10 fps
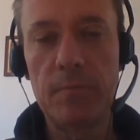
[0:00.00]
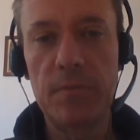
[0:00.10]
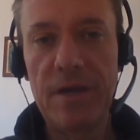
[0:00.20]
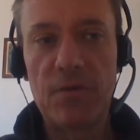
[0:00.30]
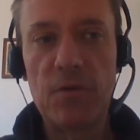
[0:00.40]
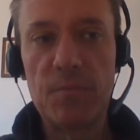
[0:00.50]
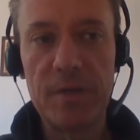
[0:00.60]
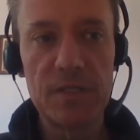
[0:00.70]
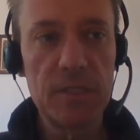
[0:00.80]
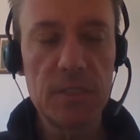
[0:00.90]
You have a good
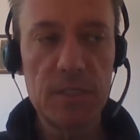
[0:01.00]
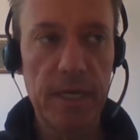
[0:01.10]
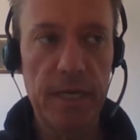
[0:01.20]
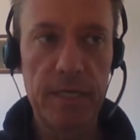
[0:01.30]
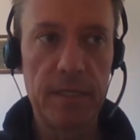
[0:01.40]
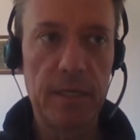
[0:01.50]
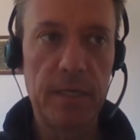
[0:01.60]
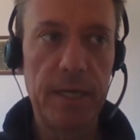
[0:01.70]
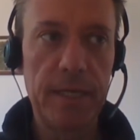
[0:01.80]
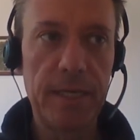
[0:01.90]
business,
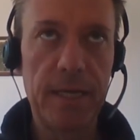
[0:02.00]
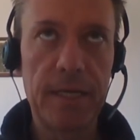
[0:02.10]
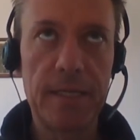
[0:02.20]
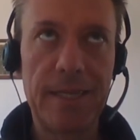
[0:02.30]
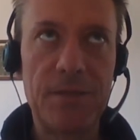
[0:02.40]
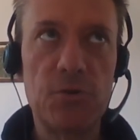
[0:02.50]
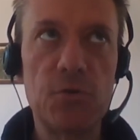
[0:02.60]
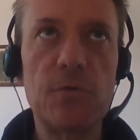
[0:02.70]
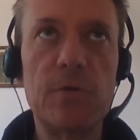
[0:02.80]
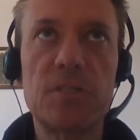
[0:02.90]
and then that you're
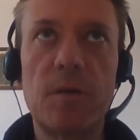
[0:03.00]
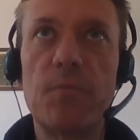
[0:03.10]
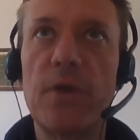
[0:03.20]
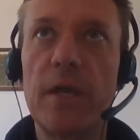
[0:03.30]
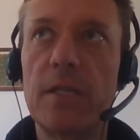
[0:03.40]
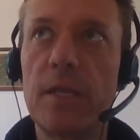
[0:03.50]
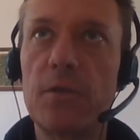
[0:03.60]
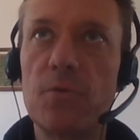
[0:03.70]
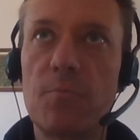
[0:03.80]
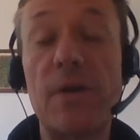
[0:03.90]
doing something that
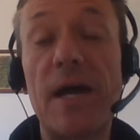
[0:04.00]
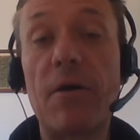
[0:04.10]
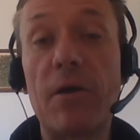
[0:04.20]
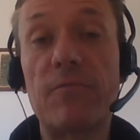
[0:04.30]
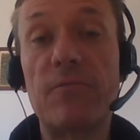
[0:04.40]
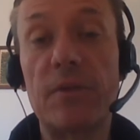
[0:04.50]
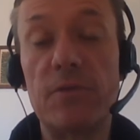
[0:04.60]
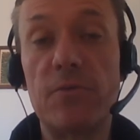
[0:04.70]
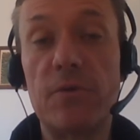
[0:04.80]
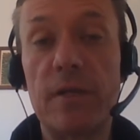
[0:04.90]
you're proud of, that
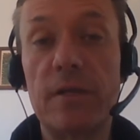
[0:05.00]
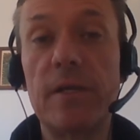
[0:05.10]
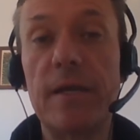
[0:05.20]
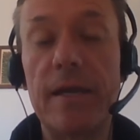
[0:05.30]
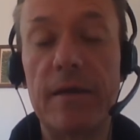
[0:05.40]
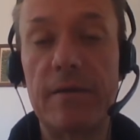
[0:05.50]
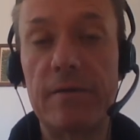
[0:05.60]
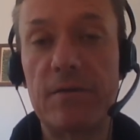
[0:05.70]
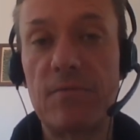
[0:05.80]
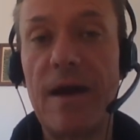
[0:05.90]
you can
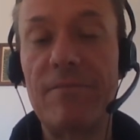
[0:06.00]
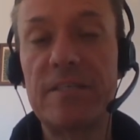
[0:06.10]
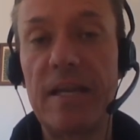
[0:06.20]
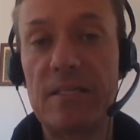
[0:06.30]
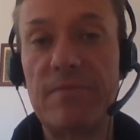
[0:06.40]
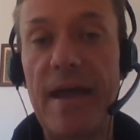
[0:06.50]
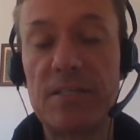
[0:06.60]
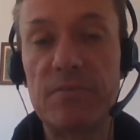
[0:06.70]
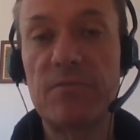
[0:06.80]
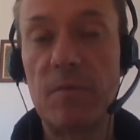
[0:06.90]
derive a
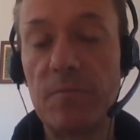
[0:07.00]
satisfaction from.